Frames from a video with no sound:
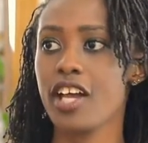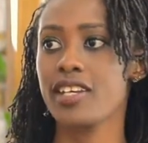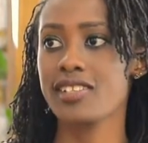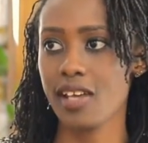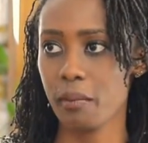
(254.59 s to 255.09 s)

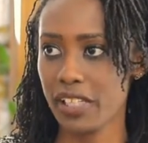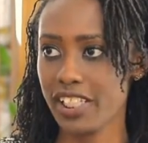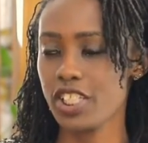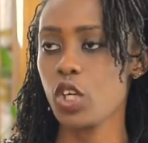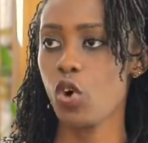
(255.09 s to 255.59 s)

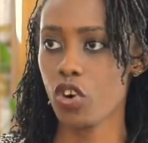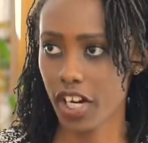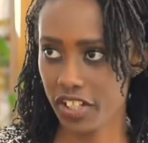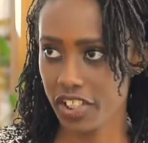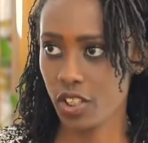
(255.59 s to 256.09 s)
disability, or a
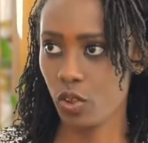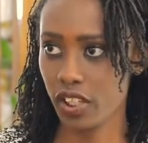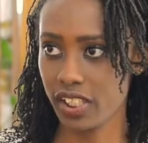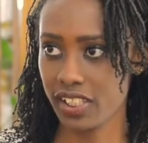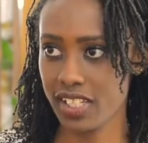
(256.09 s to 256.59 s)
critical
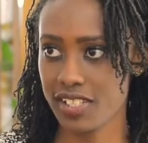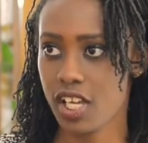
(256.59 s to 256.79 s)
illness.